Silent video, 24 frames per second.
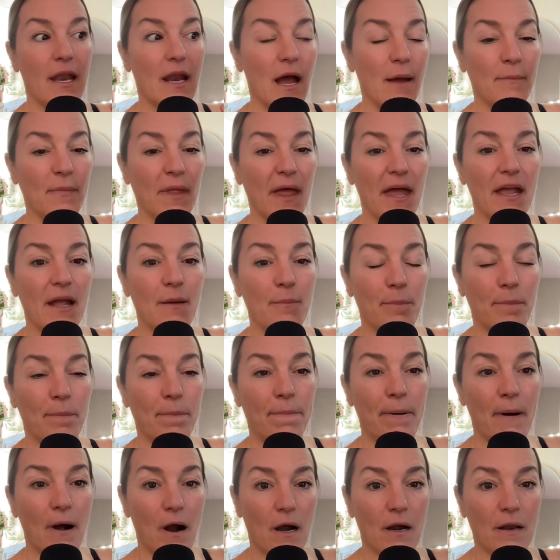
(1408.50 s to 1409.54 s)
I'm like,
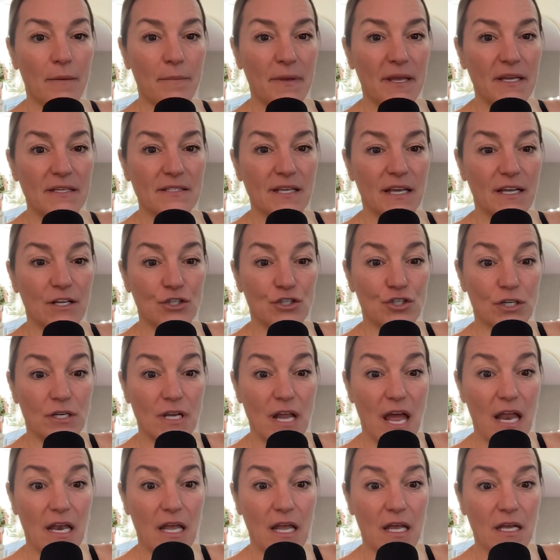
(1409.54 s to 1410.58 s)
part of me is like
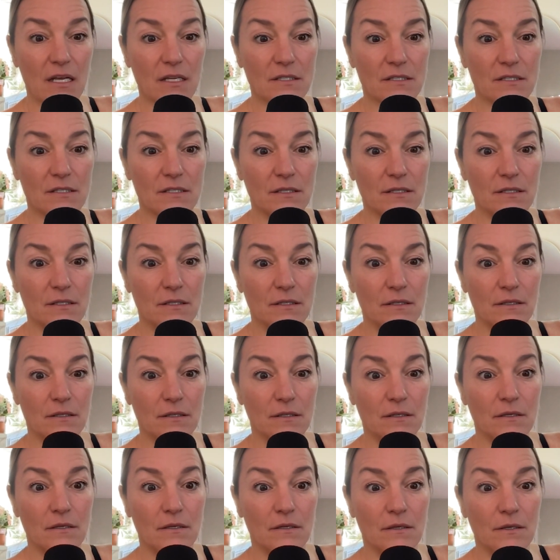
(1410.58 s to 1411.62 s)
genetics,
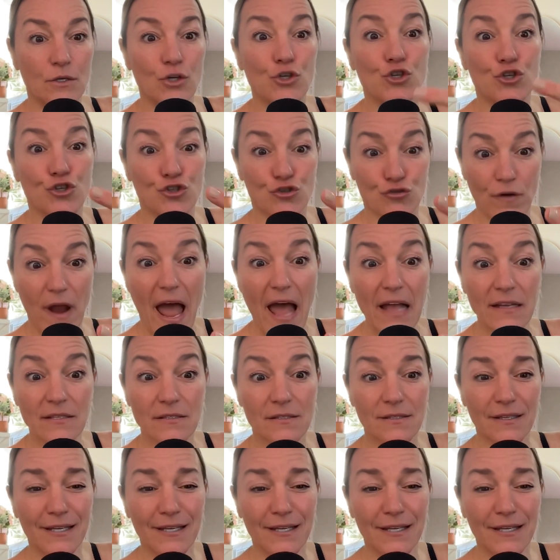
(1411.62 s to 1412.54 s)
stress.